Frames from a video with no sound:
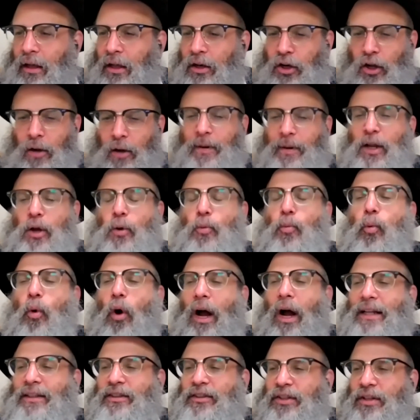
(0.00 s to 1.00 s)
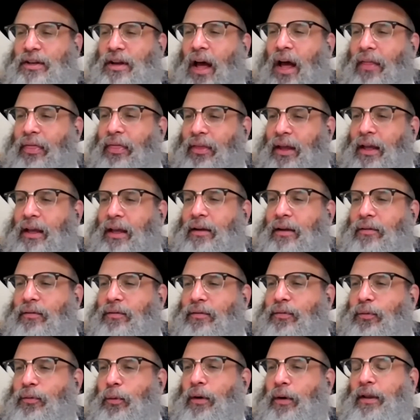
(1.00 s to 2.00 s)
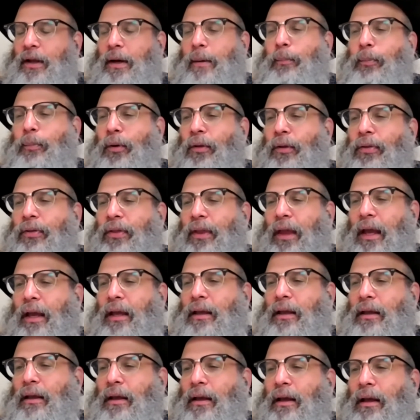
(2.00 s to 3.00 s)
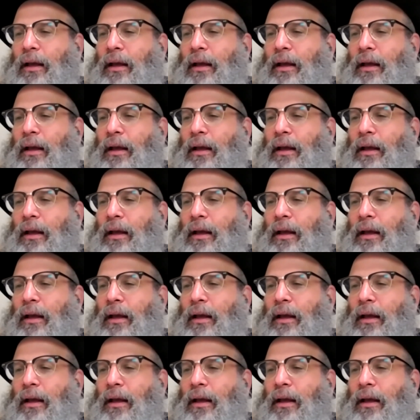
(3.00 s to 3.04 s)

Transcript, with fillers: Nobody wants nothing for their birthday.